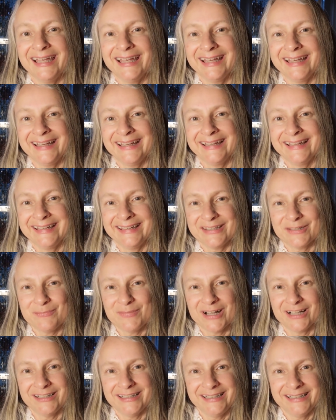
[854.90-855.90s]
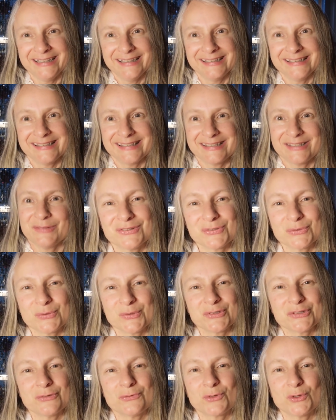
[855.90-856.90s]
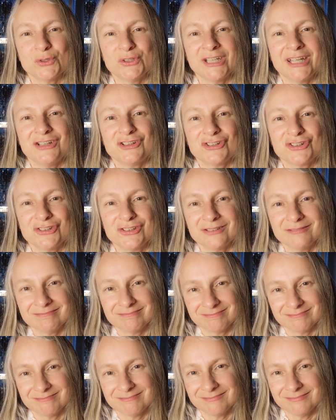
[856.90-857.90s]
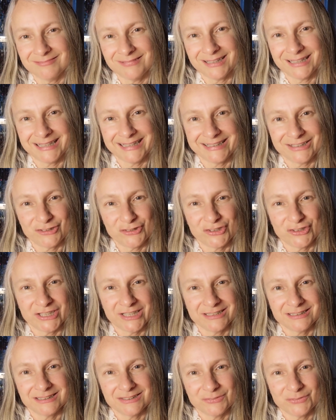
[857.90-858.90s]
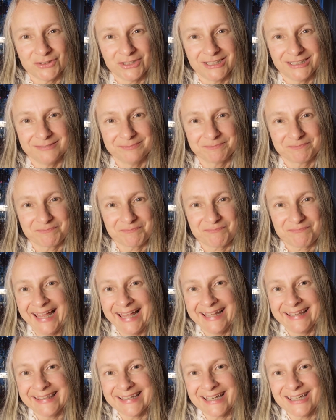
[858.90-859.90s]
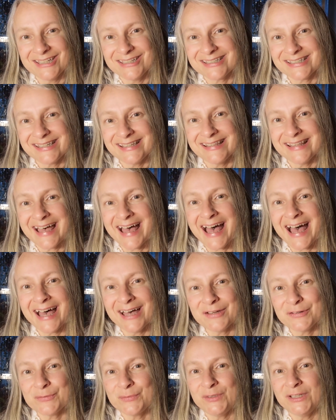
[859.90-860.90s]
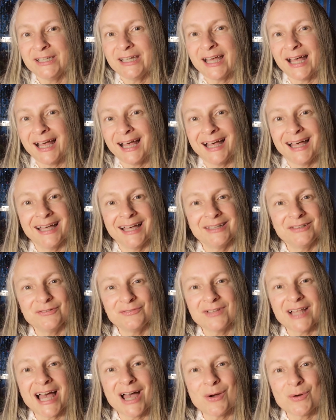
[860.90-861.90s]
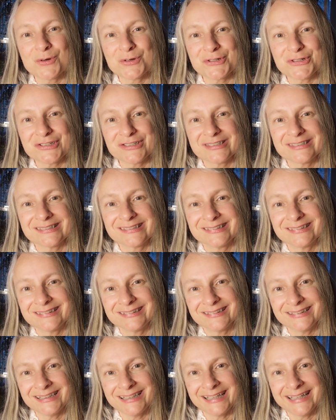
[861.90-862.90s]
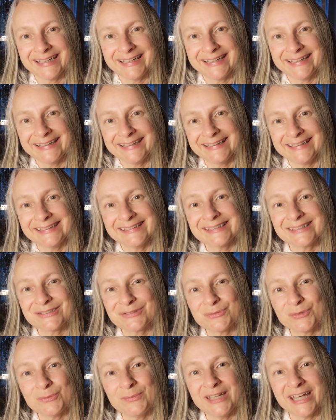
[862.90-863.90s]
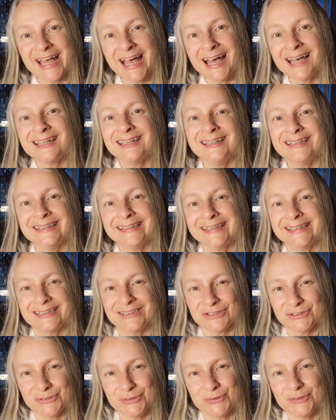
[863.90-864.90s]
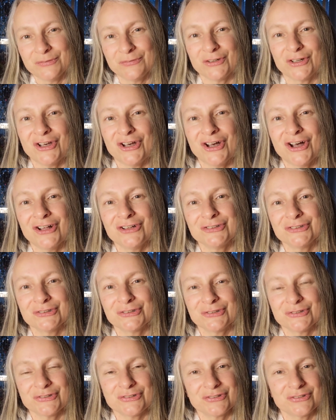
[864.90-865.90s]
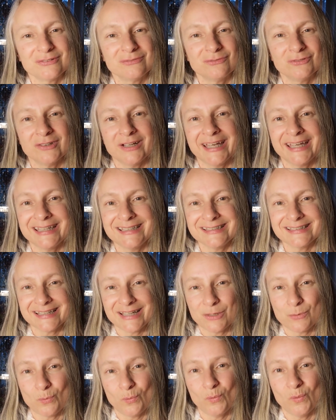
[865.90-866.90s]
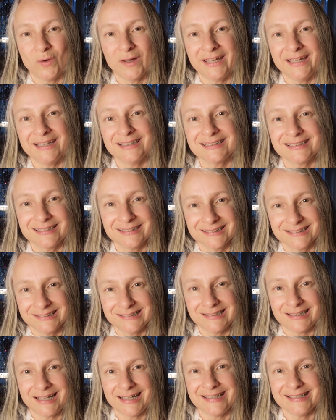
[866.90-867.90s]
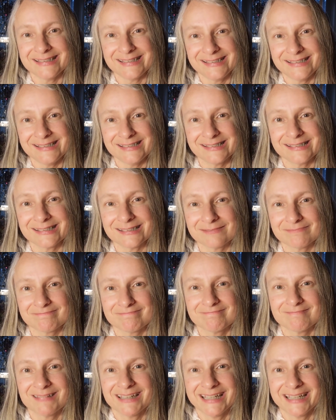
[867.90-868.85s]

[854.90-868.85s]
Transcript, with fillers: and the belly is the source of creation and creativity. And then to that, we add flowers and we'll be adding two different colors, red and white daisies.